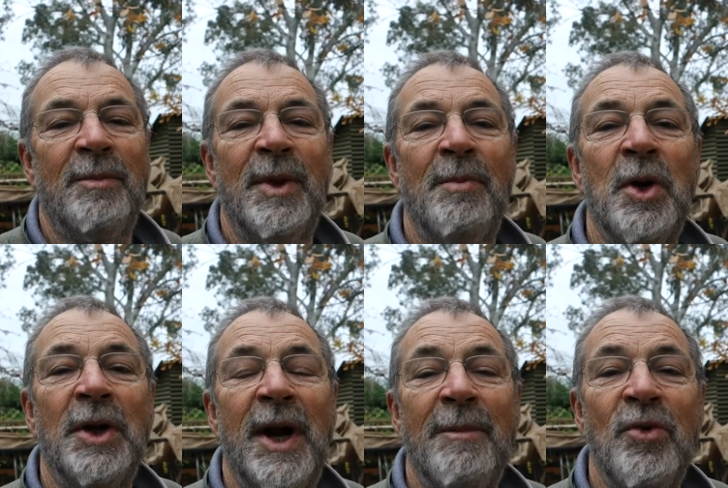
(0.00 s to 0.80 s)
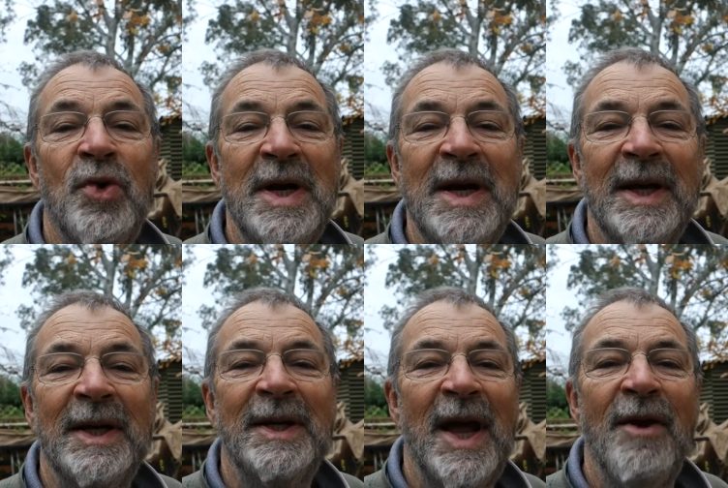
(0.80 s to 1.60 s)
the book that I'm
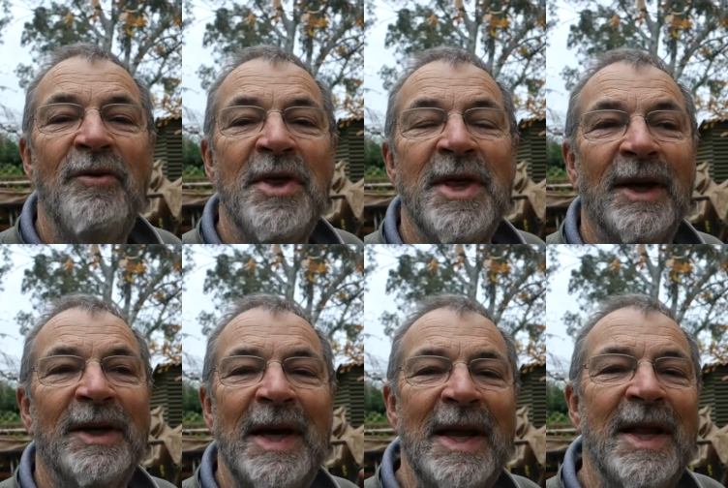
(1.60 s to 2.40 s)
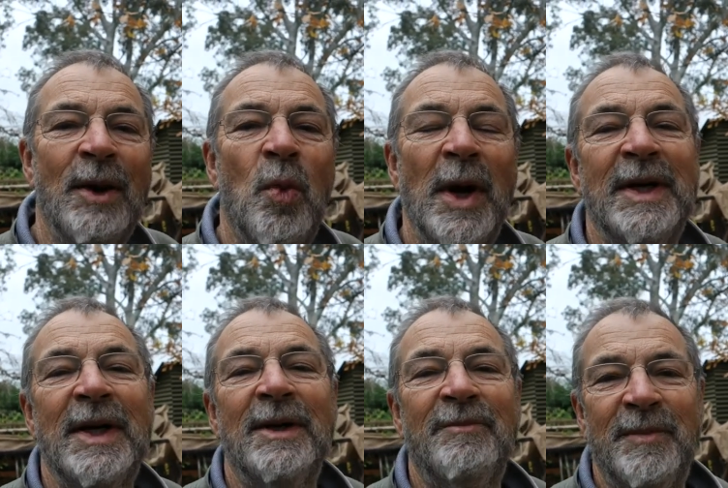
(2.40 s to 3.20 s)
reading, everything in that one
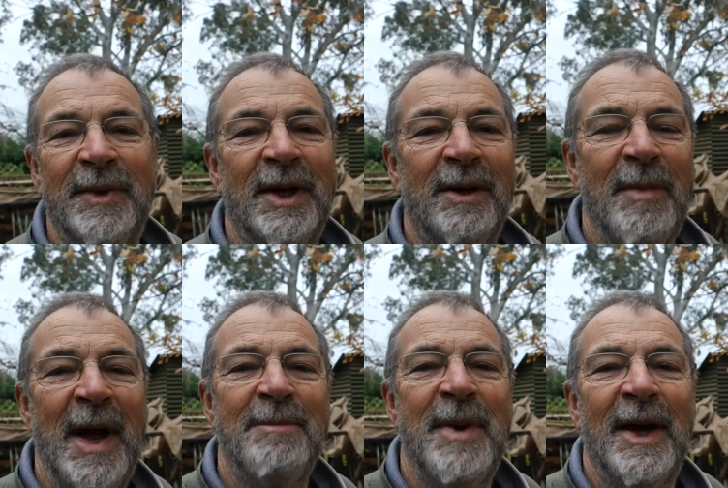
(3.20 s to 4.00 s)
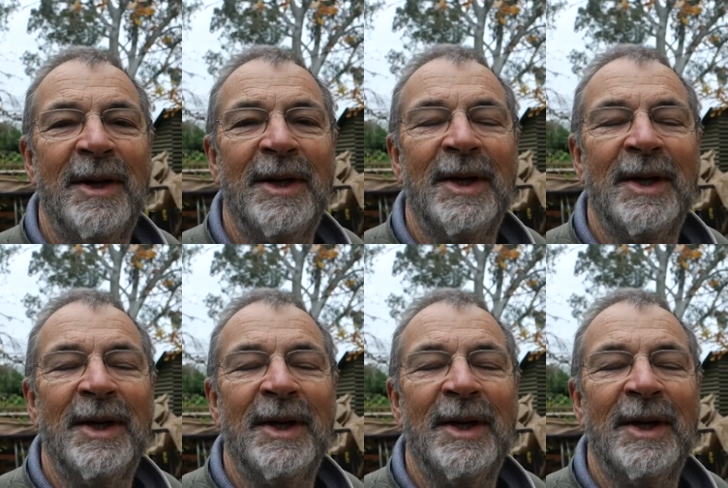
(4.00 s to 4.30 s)
little little man bag.